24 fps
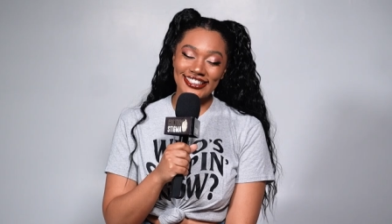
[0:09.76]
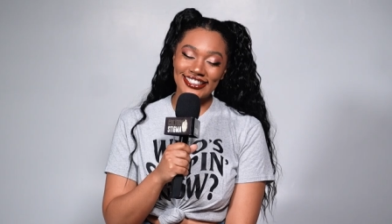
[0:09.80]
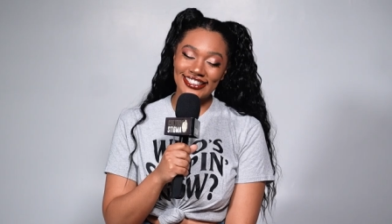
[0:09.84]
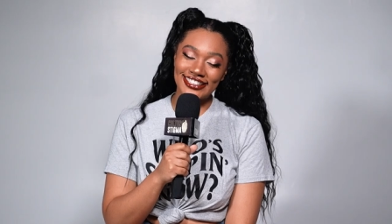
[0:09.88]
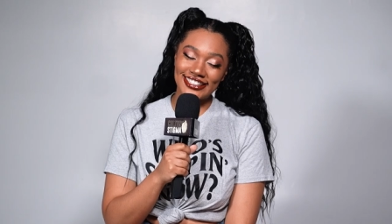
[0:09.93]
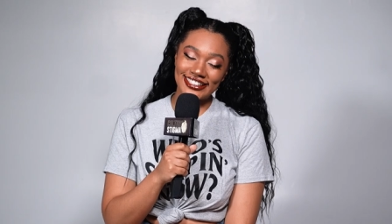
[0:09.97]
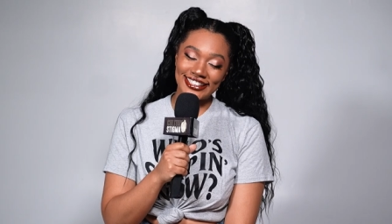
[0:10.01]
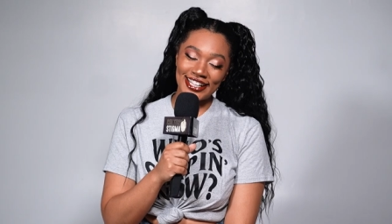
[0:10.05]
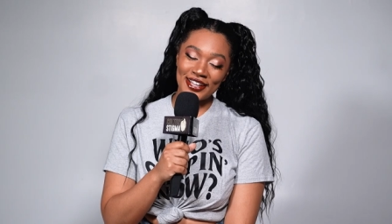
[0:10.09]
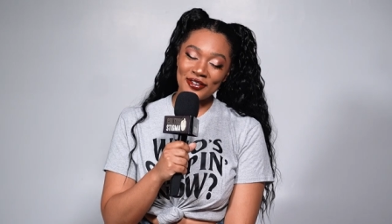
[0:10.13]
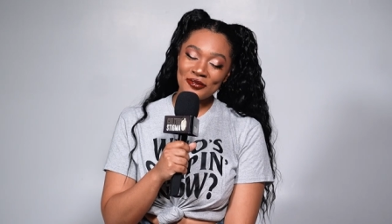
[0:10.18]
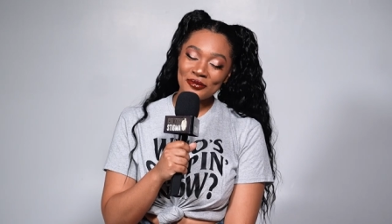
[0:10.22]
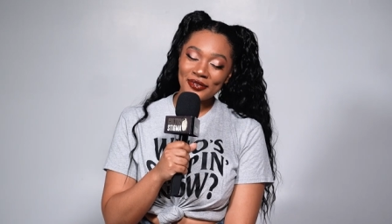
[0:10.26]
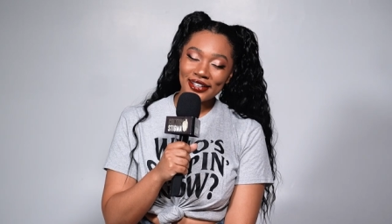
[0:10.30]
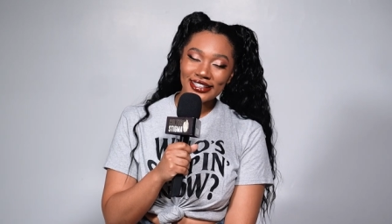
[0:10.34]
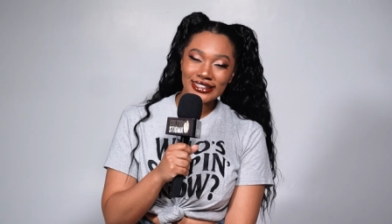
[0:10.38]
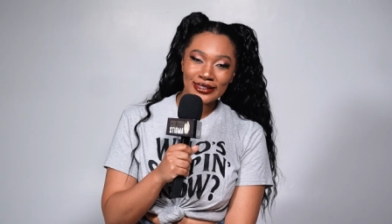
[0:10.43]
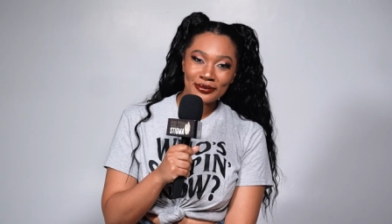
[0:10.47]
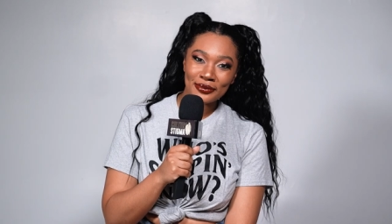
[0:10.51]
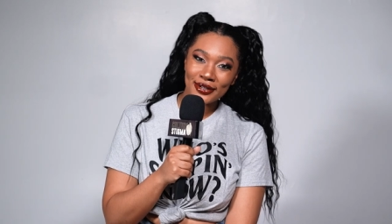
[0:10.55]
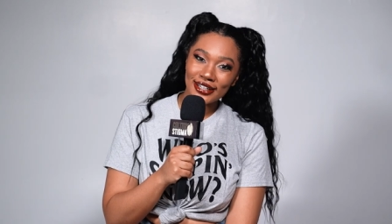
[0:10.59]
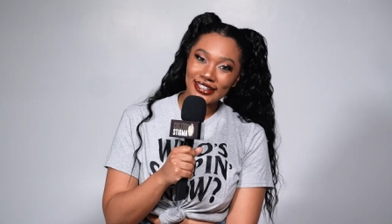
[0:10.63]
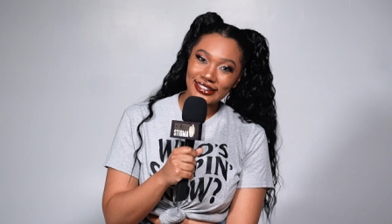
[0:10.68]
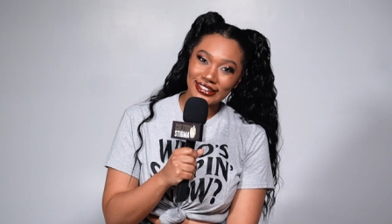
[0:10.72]
Simp is a
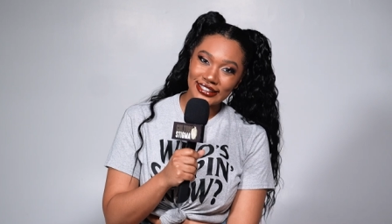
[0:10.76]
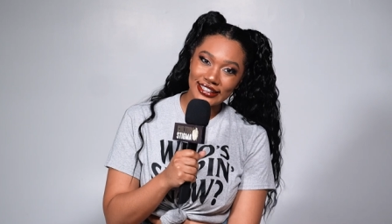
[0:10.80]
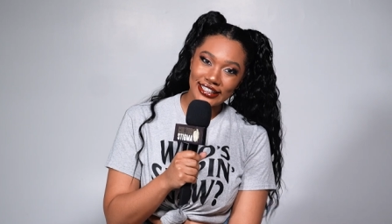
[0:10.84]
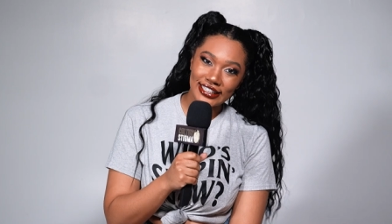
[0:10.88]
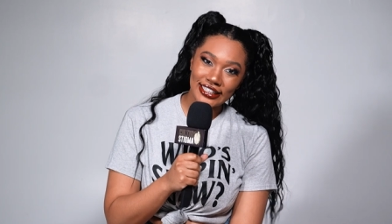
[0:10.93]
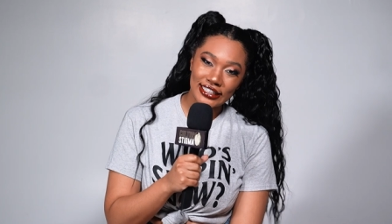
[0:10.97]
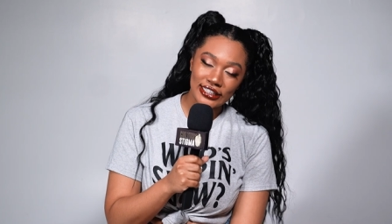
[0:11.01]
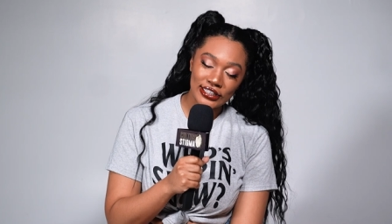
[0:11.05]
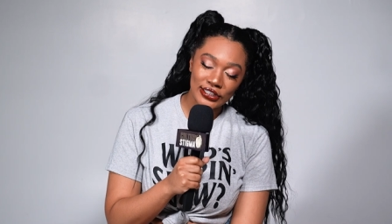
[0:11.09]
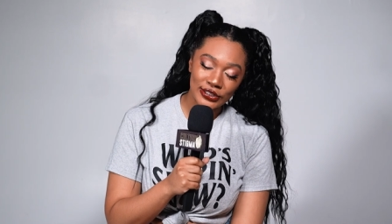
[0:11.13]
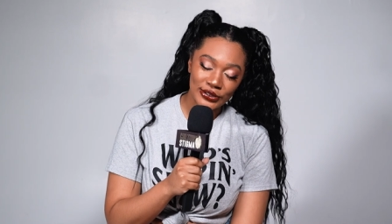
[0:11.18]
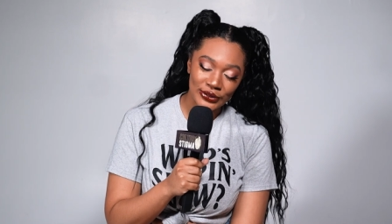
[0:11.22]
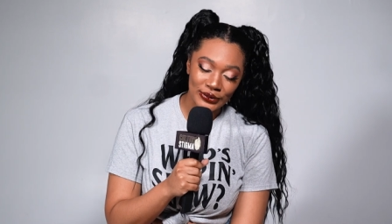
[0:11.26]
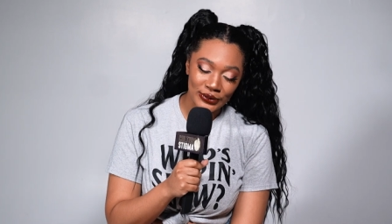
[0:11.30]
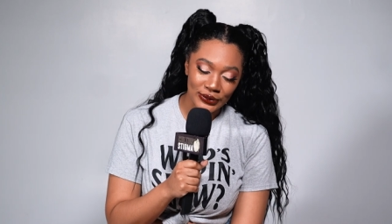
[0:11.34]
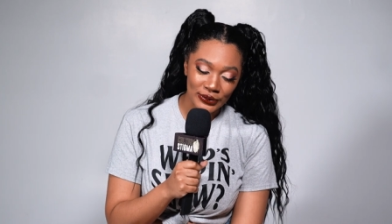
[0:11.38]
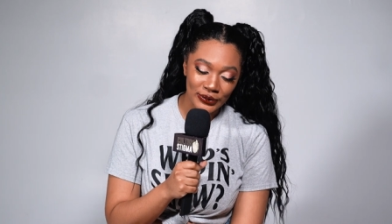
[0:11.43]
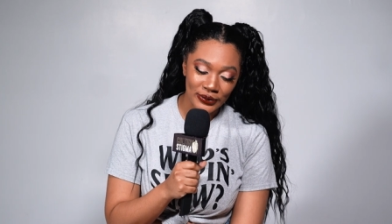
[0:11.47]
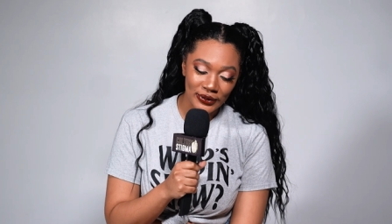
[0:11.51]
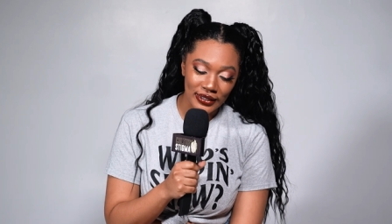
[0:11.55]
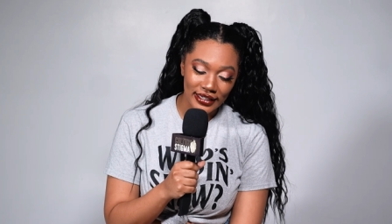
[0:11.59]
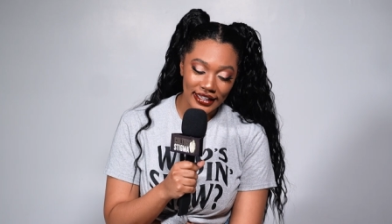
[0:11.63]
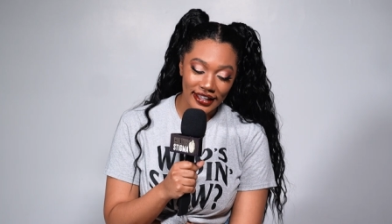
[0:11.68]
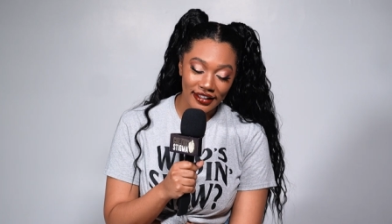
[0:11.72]
person
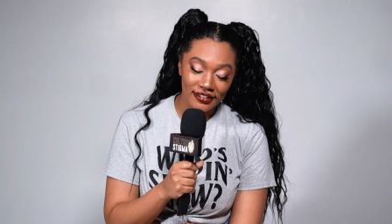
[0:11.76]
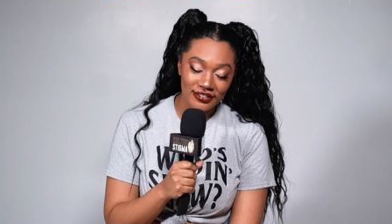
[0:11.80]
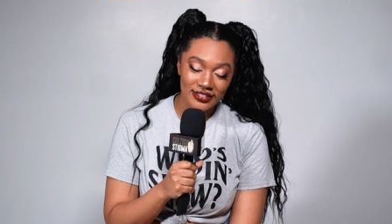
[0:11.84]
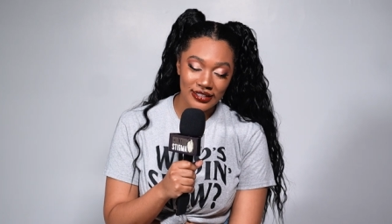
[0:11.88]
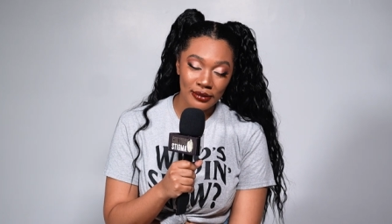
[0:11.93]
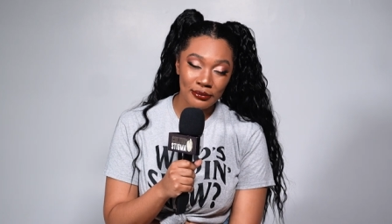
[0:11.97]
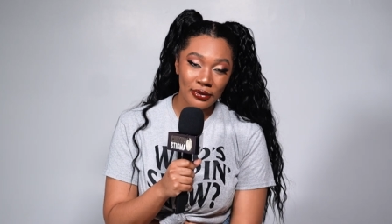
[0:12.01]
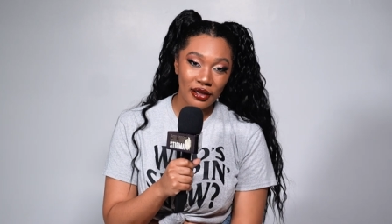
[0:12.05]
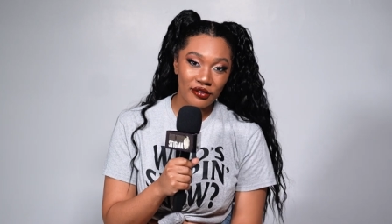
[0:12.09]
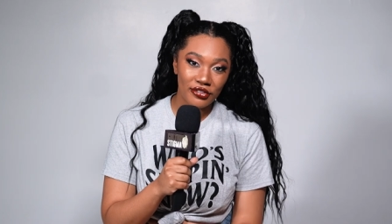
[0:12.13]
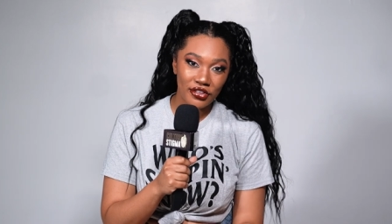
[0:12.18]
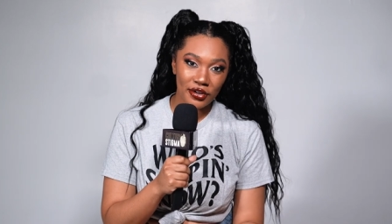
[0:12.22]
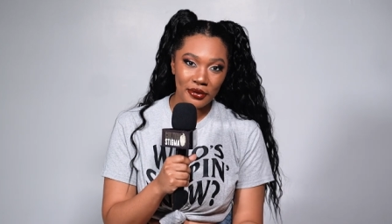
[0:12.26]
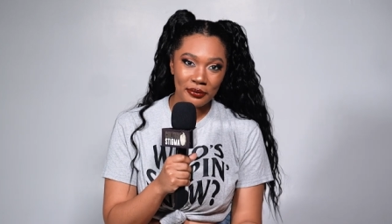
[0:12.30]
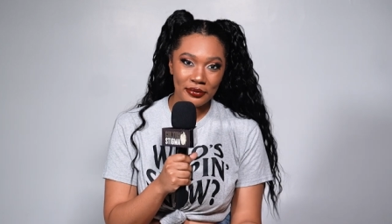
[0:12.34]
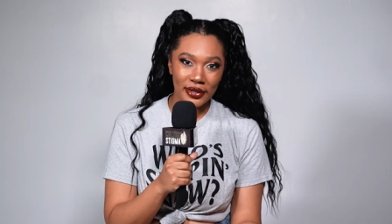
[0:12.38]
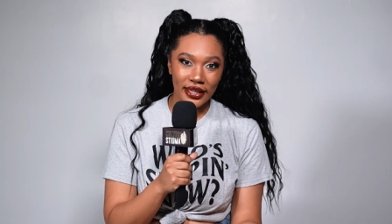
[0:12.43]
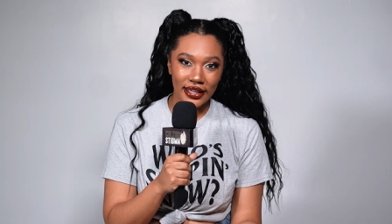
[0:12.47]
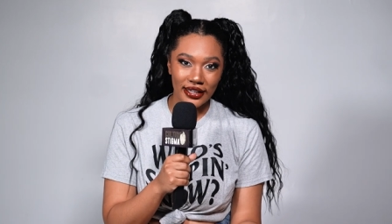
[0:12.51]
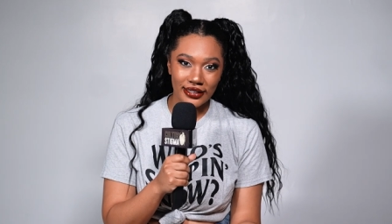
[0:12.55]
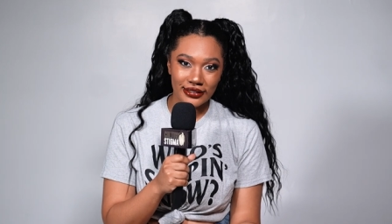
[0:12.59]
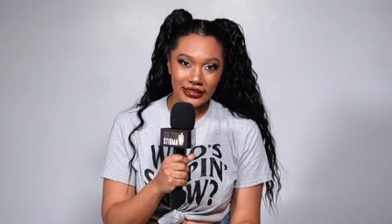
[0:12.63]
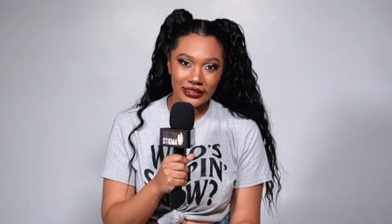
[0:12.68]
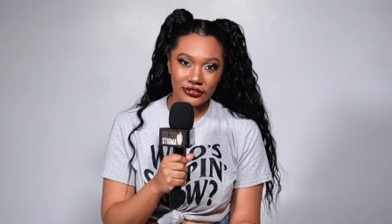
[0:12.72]
who gives above their
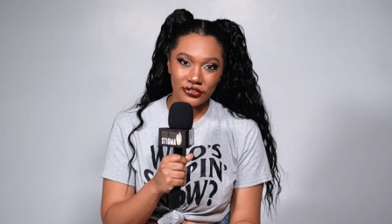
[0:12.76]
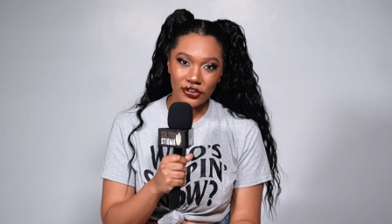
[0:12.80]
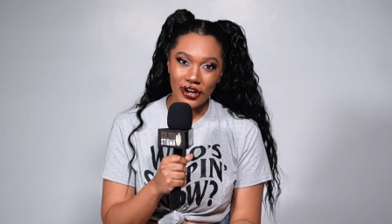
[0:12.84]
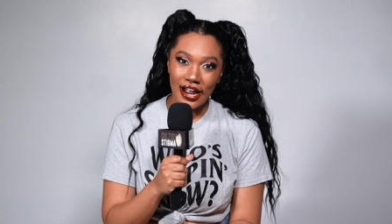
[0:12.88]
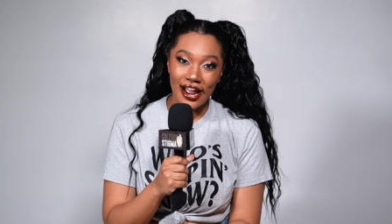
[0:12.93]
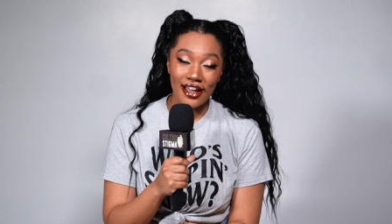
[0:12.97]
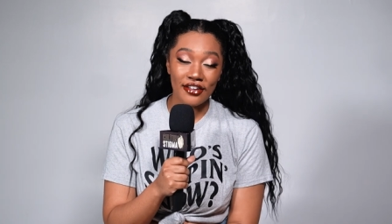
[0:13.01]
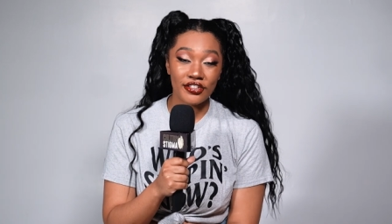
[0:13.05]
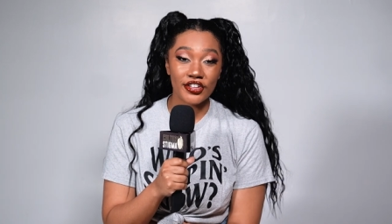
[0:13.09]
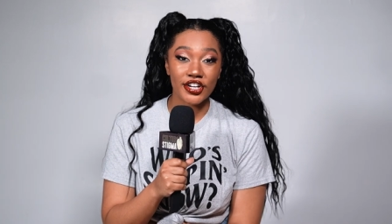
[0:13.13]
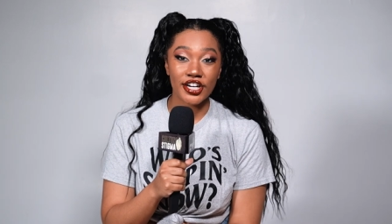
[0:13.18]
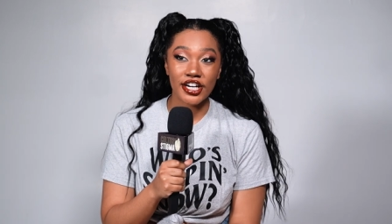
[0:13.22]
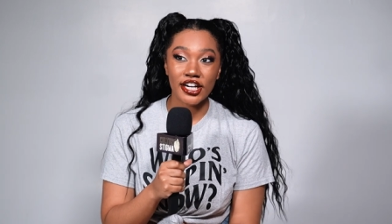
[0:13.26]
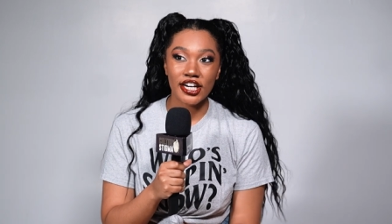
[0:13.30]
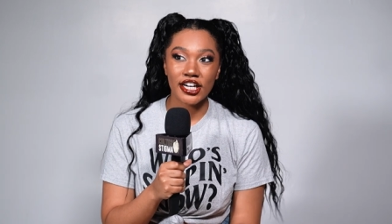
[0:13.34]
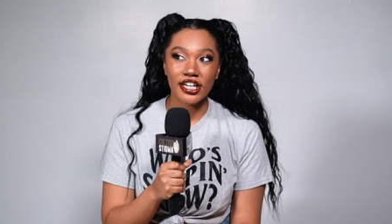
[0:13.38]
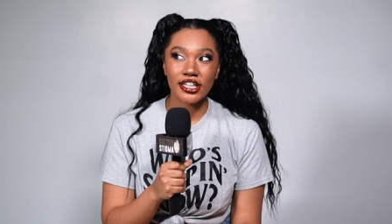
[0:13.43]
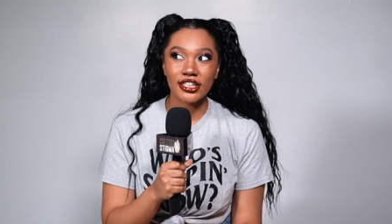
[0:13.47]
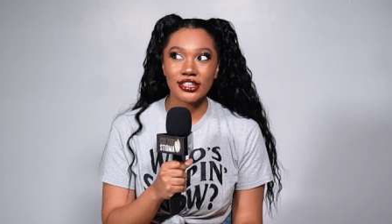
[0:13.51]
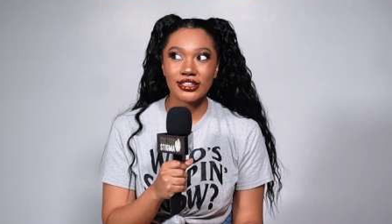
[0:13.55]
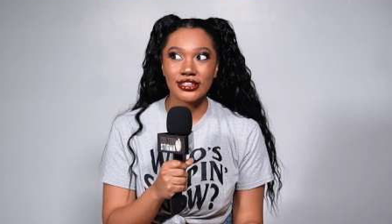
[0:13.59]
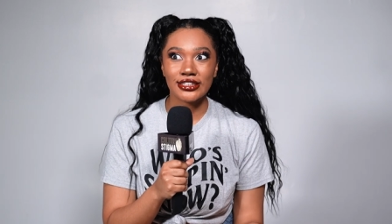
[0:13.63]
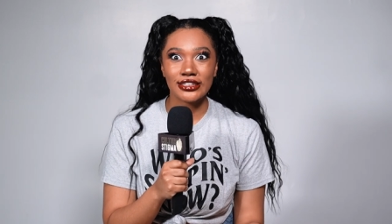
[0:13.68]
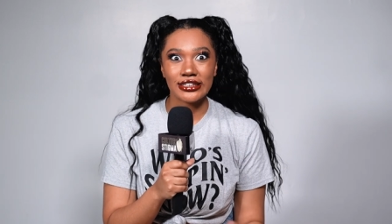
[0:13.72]
means for
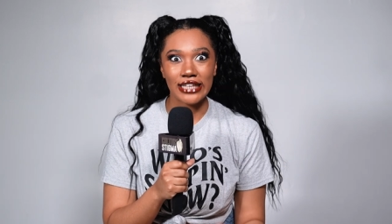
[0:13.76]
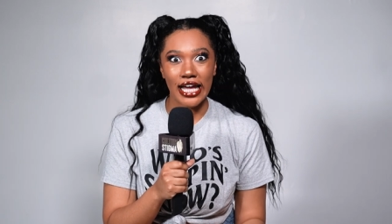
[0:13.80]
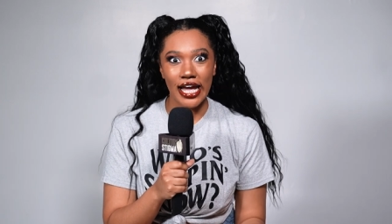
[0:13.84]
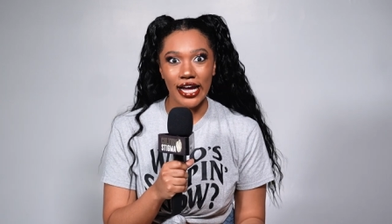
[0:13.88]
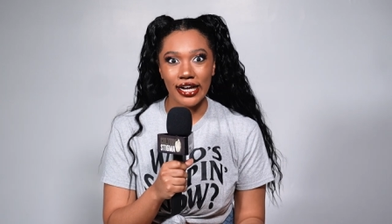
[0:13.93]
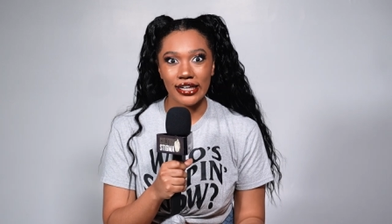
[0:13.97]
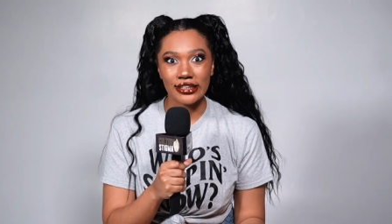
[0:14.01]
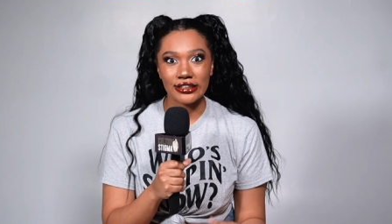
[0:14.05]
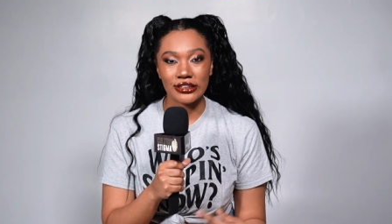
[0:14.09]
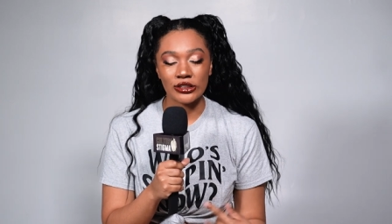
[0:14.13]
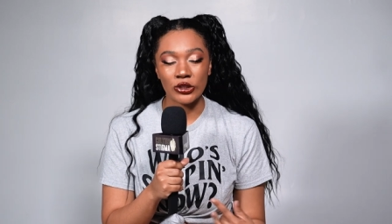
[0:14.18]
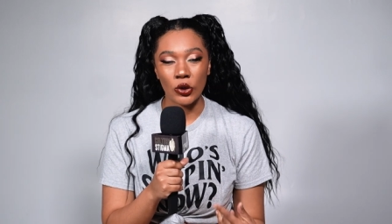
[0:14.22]
either sex